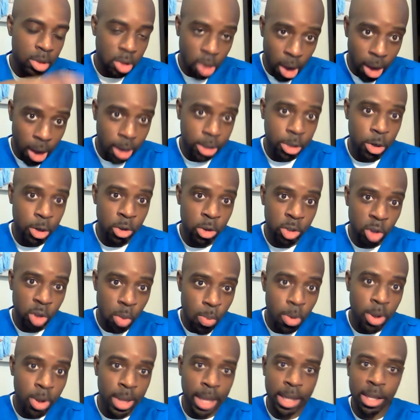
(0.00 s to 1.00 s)
doctors
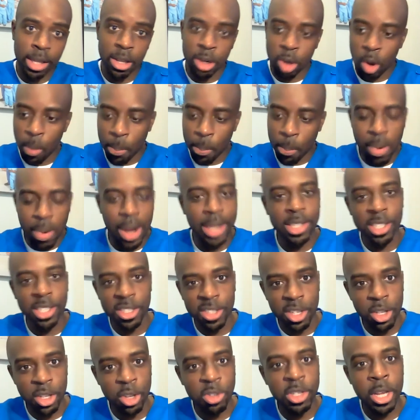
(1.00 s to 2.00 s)
are more likely to go
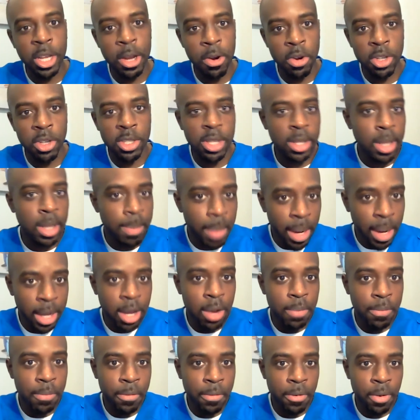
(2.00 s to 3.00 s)
practice in those areas that they might
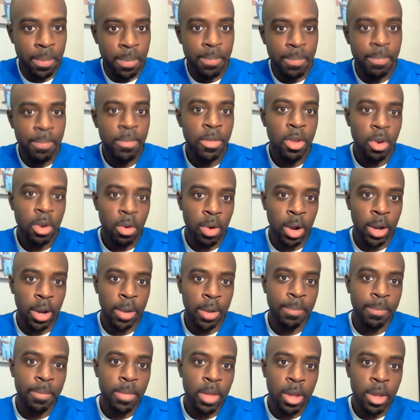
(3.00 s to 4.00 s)
come from,
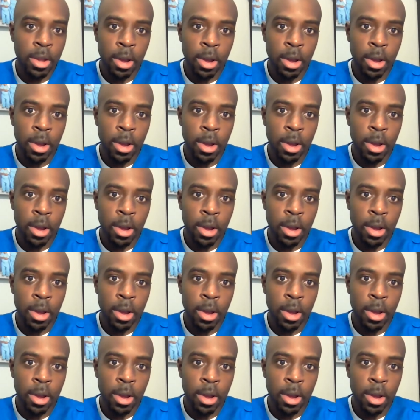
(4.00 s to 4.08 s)
right?